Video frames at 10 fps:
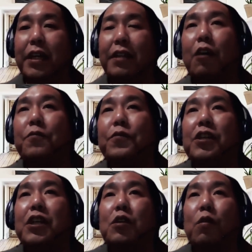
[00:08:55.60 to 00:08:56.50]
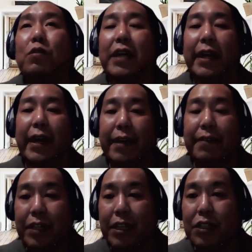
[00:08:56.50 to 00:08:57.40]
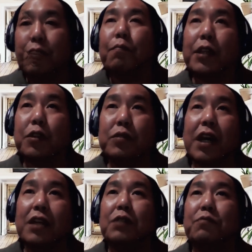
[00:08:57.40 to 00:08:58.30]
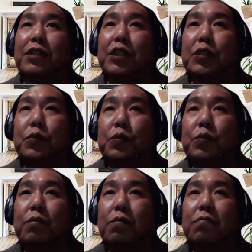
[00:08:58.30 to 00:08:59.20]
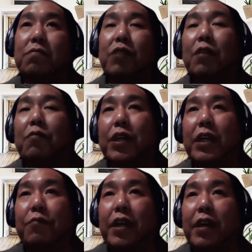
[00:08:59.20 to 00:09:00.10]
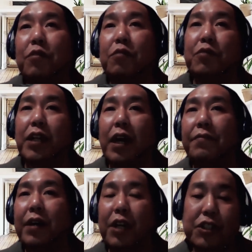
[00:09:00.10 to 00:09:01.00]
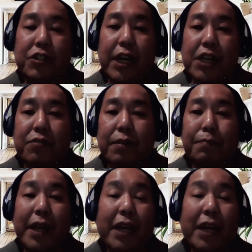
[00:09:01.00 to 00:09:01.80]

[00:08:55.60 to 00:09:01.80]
Now, further goals I have is by 2022, well, we would have our educational plan.